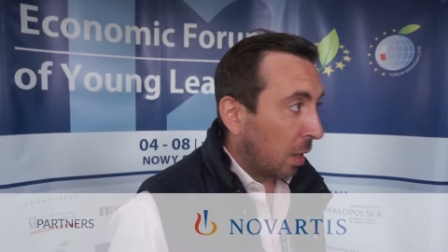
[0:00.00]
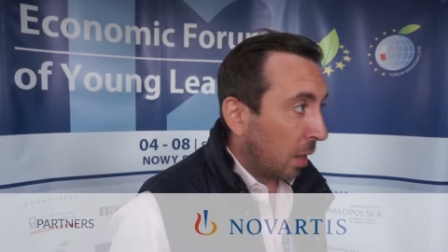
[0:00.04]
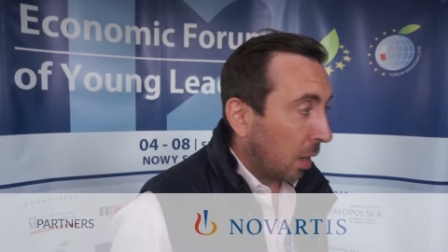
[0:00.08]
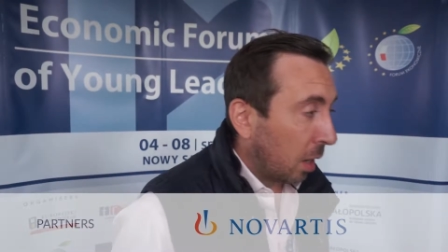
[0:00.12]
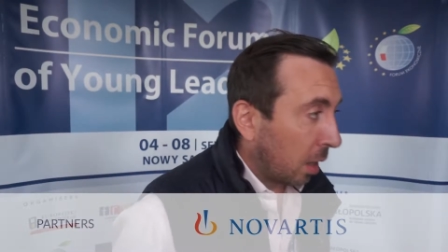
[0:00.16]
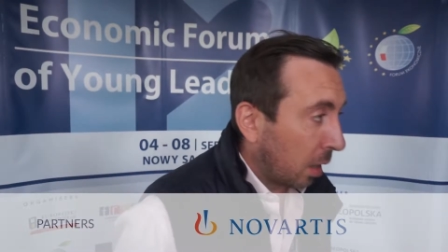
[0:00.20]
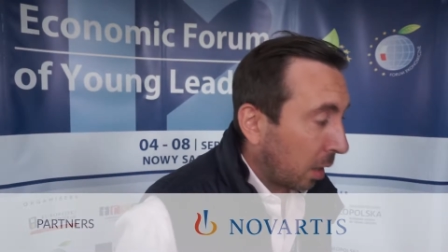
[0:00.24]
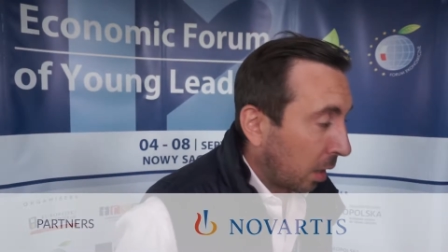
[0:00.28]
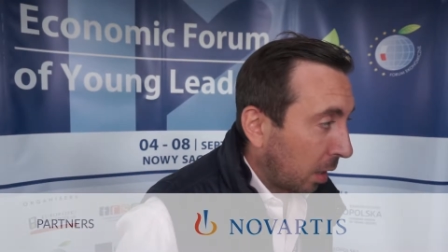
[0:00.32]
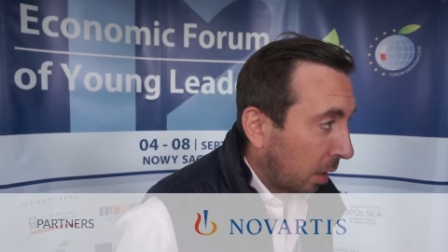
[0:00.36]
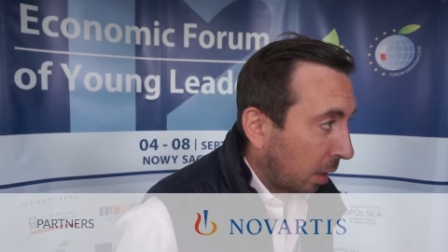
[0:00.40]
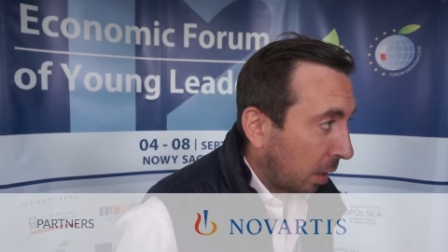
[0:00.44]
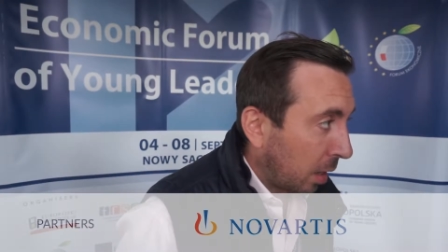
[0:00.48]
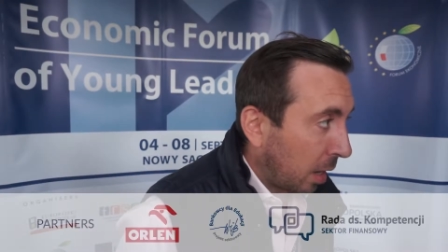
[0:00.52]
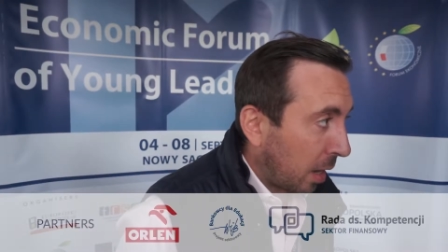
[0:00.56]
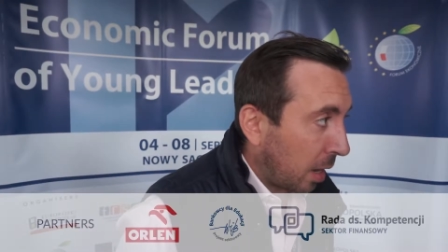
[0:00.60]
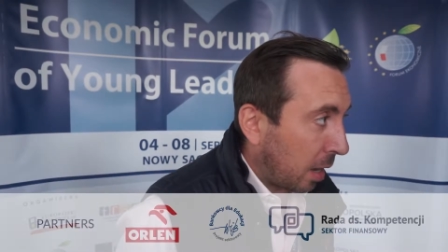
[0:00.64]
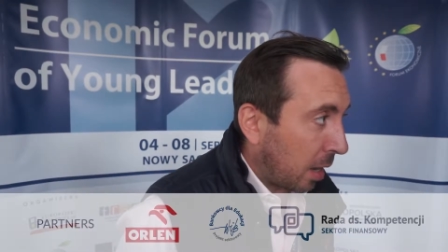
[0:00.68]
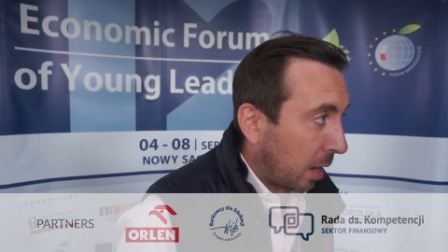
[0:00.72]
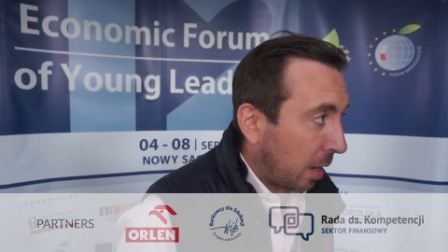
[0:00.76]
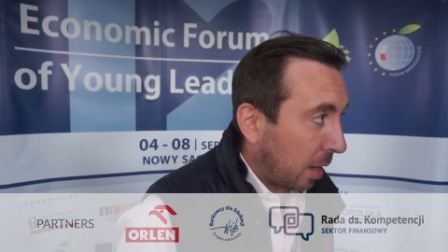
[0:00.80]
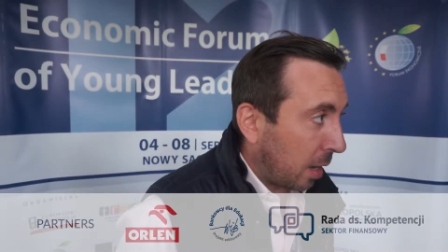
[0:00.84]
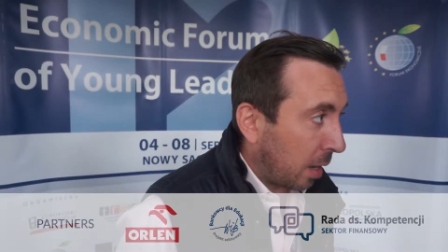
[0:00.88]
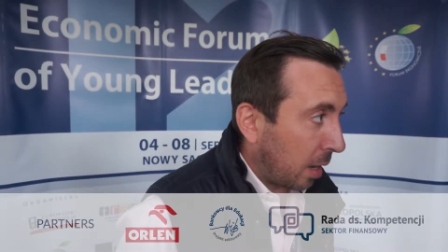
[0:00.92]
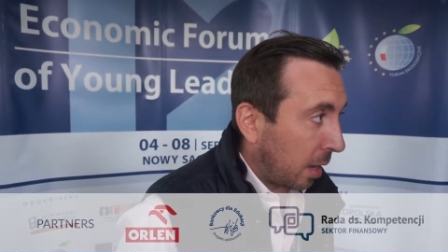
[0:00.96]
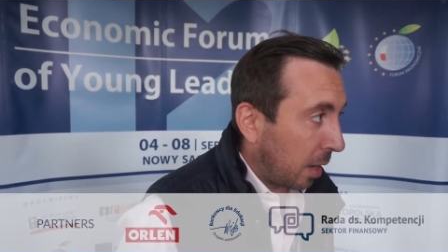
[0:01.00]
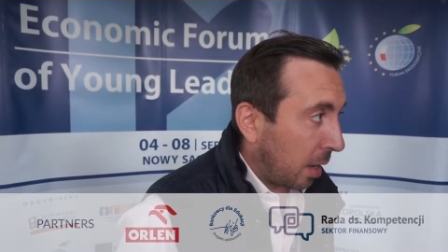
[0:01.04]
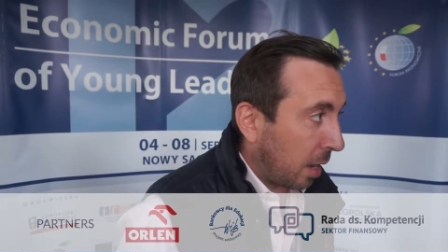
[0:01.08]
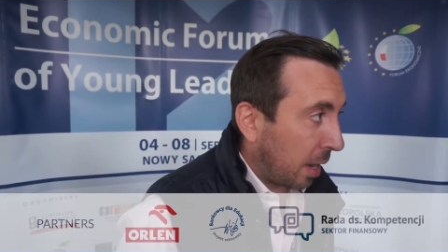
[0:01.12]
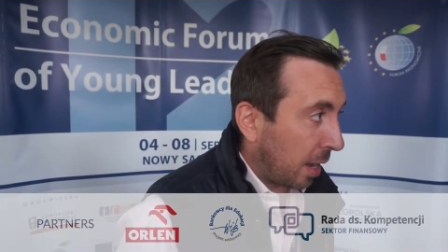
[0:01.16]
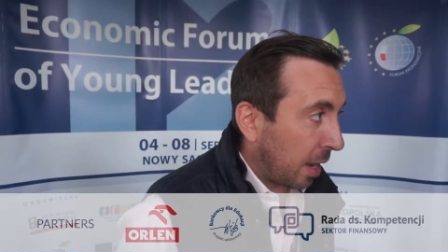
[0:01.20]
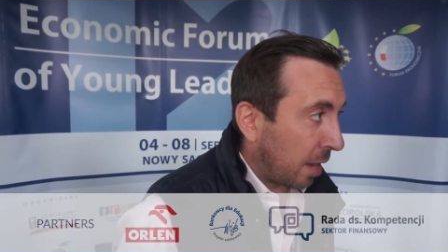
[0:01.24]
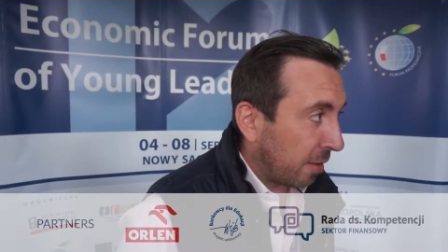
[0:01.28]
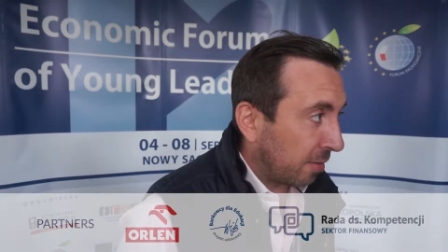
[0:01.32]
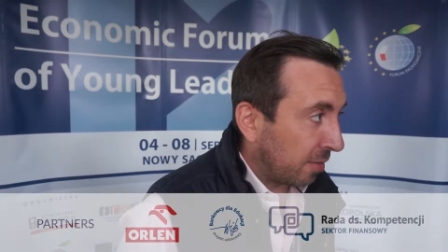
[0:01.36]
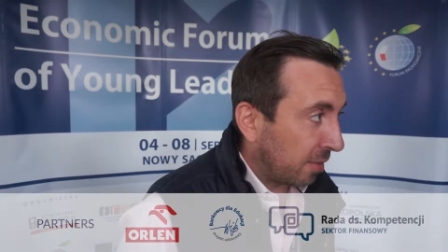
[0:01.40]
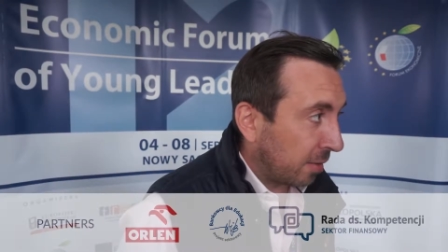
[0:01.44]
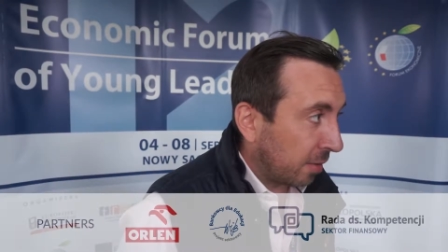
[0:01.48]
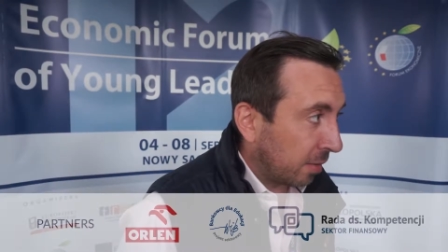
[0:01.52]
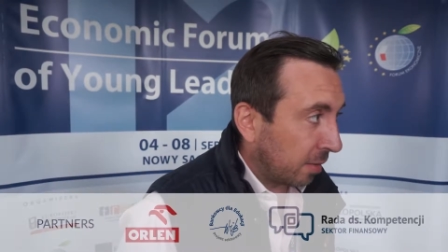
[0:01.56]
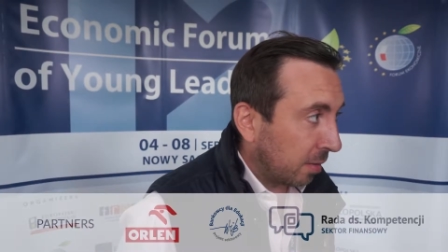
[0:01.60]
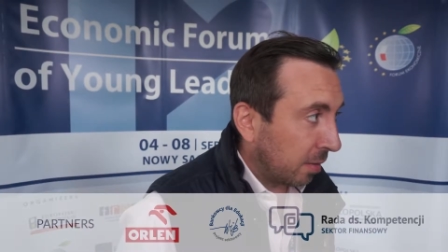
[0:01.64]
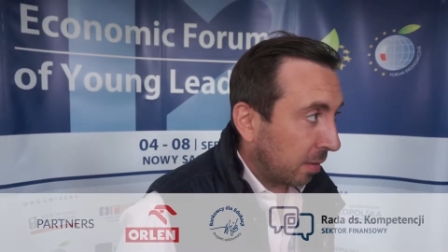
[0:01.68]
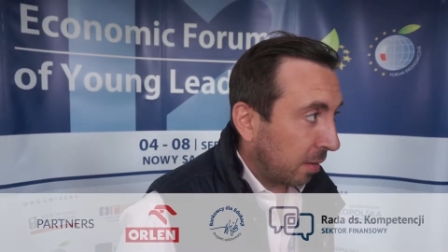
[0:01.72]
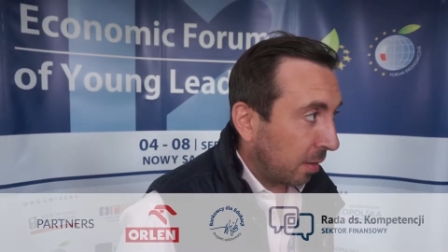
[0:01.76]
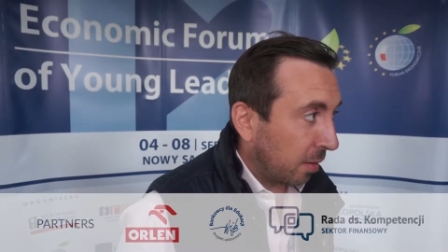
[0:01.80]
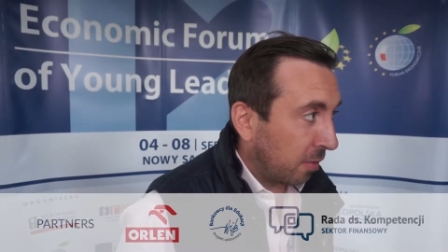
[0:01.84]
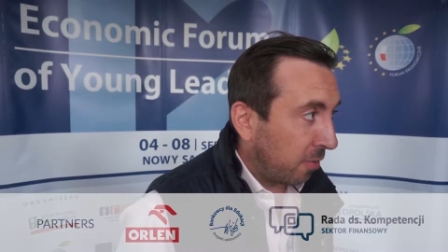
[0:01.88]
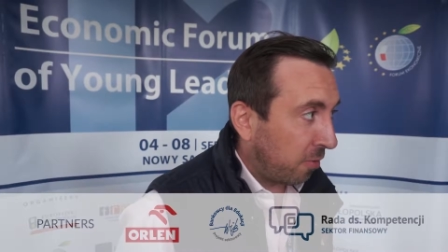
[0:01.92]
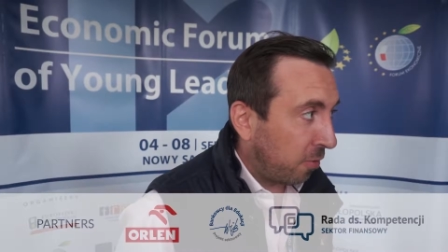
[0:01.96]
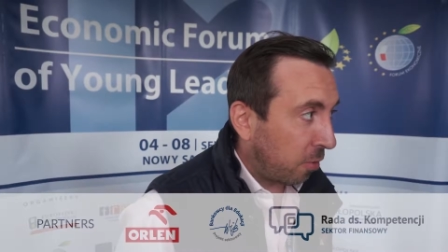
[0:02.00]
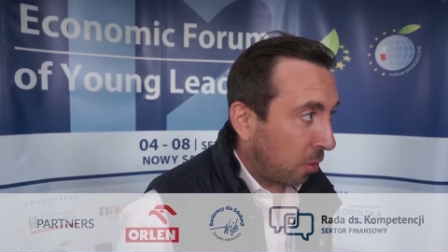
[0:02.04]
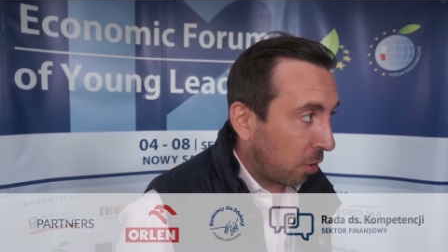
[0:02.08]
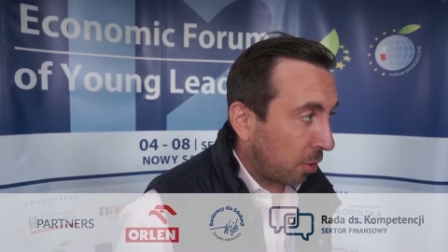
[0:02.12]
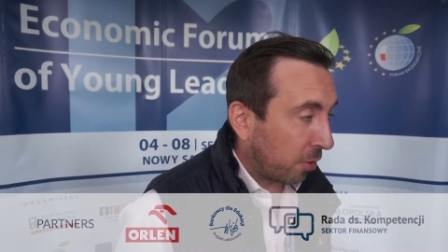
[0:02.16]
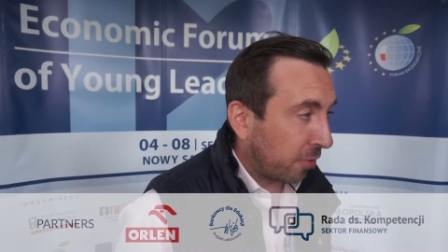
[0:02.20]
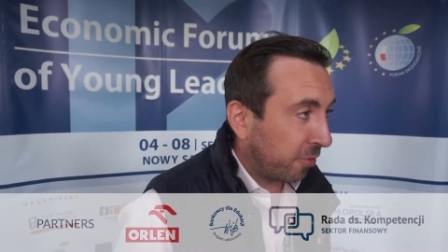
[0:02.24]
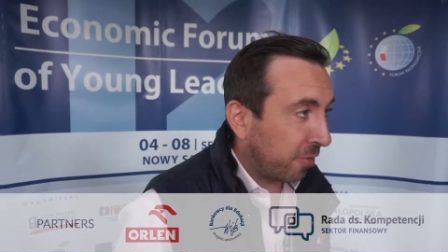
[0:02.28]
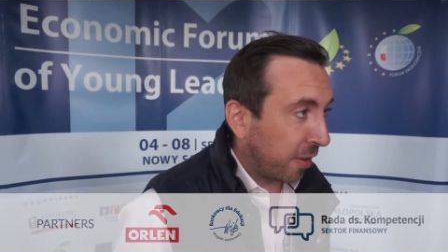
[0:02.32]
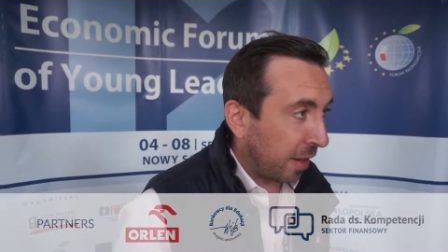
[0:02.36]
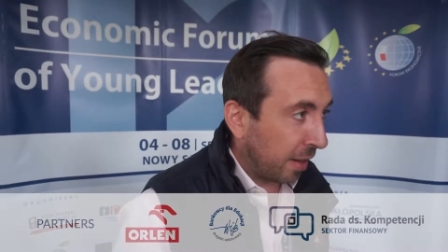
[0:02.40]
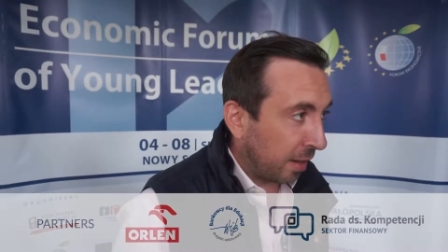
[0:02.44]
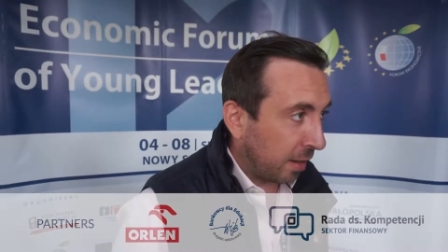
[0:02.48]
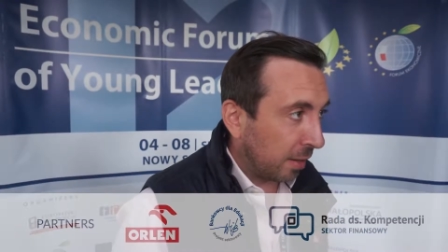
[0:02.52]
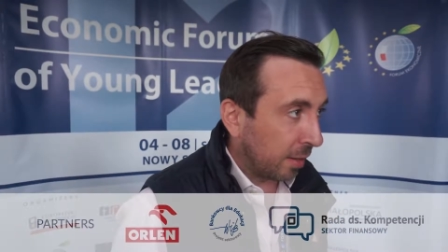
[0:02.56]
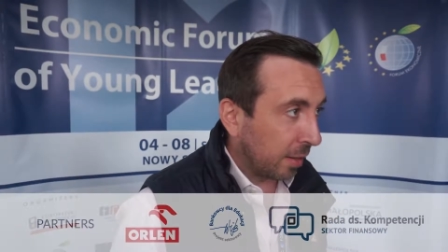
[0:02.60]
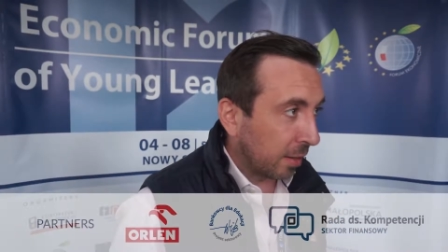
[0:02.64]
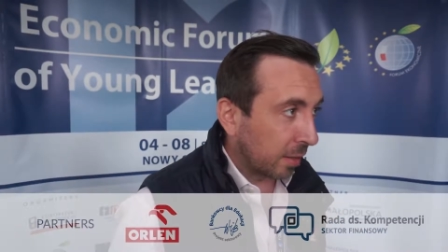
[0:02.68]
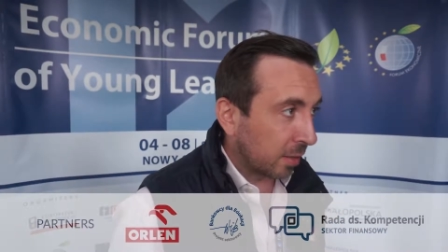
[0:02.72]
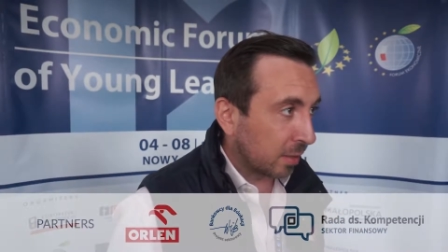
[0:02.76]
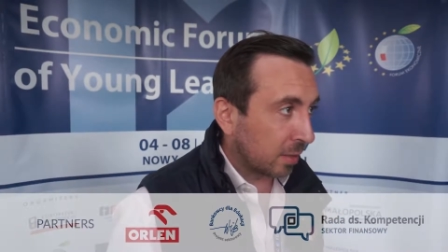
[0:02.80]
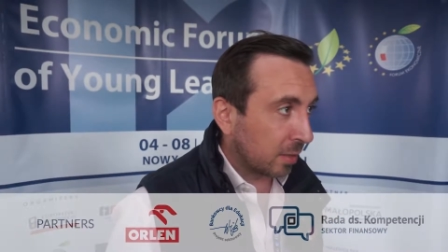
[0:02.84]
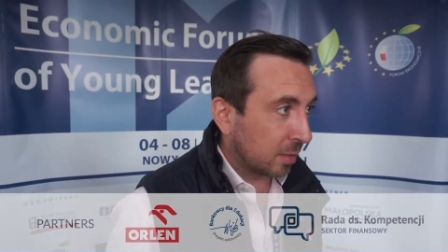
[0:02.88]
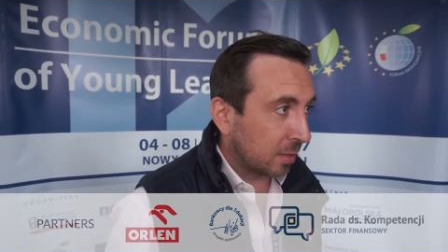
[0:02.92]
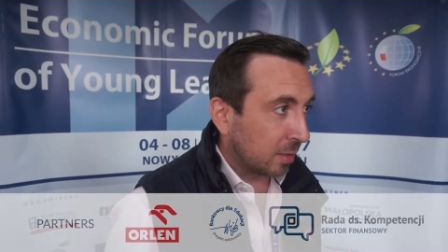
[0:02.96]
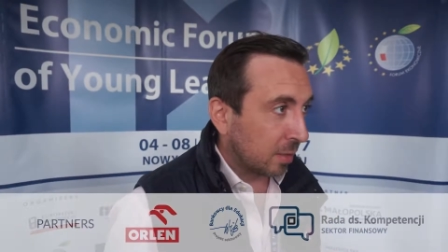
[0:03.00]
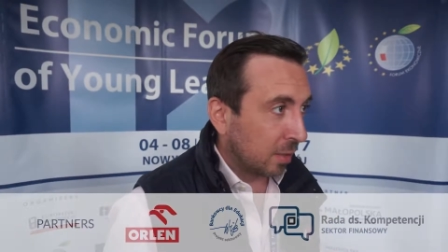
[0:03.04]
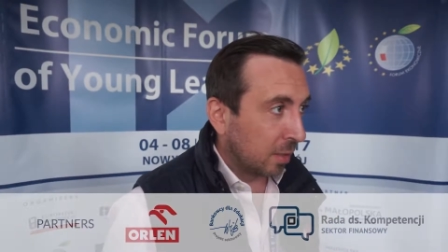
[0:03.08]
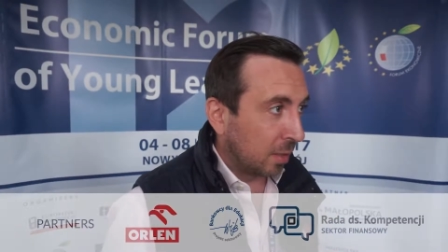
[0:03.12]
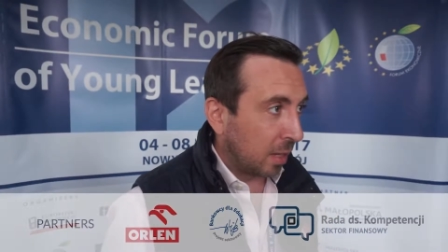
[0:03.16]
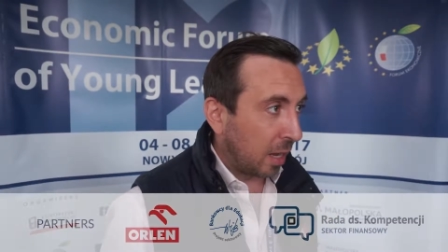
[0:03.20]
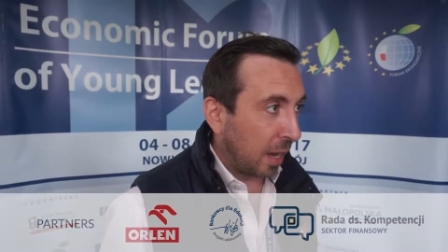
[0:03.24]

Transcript: I had 4 failures.